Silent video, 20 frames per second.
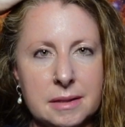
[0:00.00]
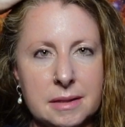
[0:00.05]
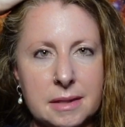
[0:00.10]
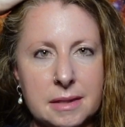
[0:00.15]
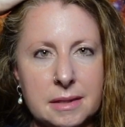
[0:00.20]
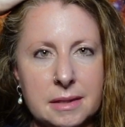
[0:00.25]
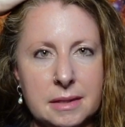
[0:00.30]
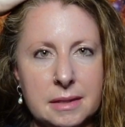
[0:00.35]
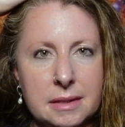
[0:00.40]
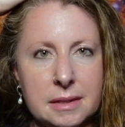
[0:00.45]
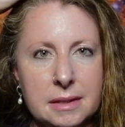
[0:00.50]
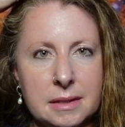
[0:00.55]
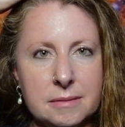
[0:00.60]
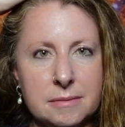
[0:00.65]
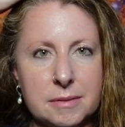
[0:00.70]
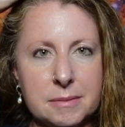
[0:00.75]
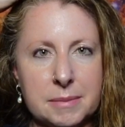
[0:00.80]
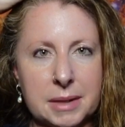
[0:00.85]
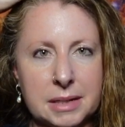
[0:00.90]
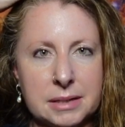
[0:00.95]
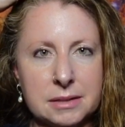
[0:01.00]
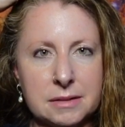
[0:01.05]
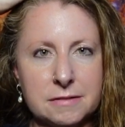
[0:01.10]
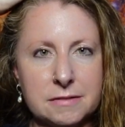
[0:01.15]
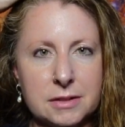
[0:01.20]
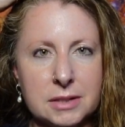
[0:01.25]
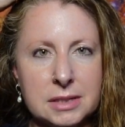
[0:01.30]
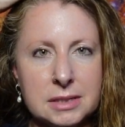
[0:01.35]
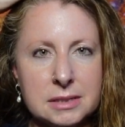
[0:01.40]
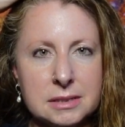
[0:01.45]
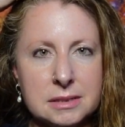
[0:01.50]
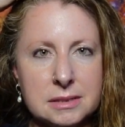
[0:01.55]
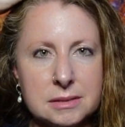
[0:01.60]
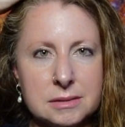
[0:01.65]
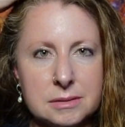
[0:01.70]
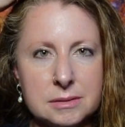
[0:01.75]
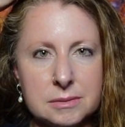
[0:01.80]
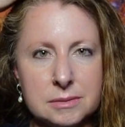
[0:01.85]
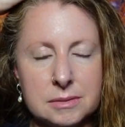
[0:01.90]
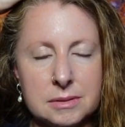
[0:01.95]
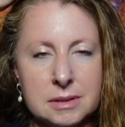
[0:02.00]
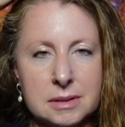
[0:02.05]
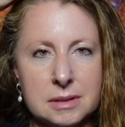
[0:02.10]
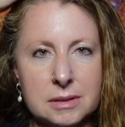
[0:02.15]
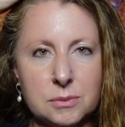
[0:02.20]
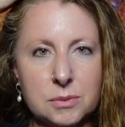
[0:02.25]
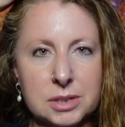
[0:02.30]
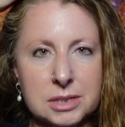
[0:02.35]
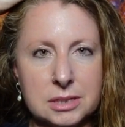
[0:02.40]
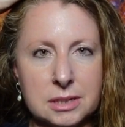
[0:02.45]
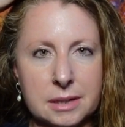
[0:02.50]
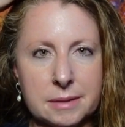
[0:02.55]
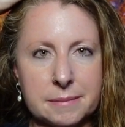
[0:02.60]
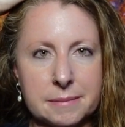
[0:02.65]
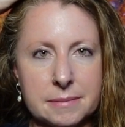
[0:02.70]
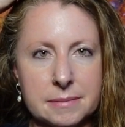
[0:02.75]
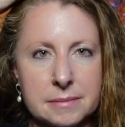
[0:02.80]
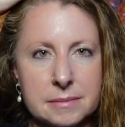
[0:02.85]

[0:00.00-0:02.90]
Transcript: the reminder phrase one time.